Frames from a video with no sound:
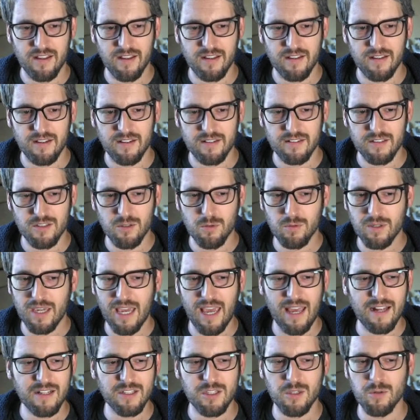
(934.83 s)
you
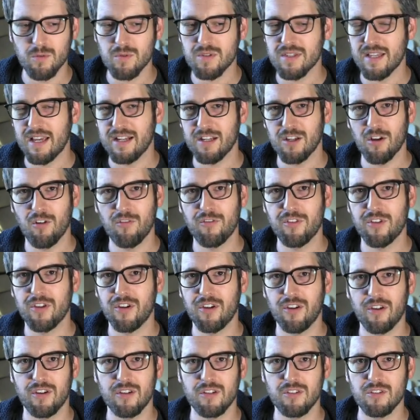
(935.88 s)
can't use any of
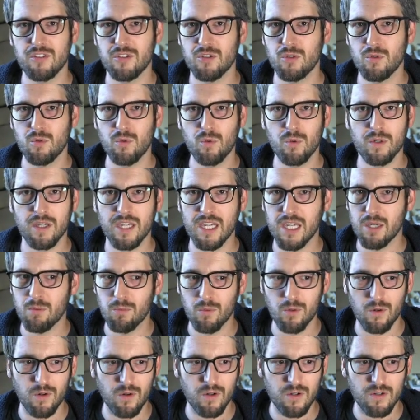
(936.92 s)
the new
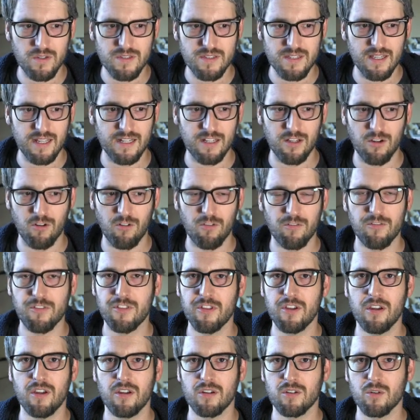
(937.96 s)
keywords, any of
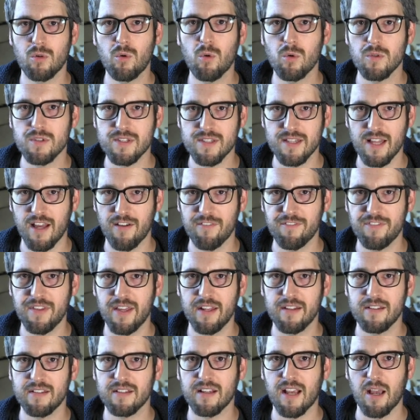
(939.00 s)
the cool stuff
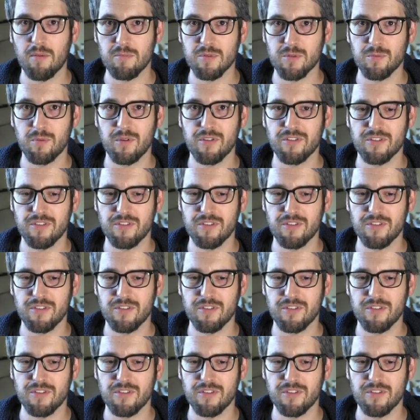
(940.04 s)
that comes with null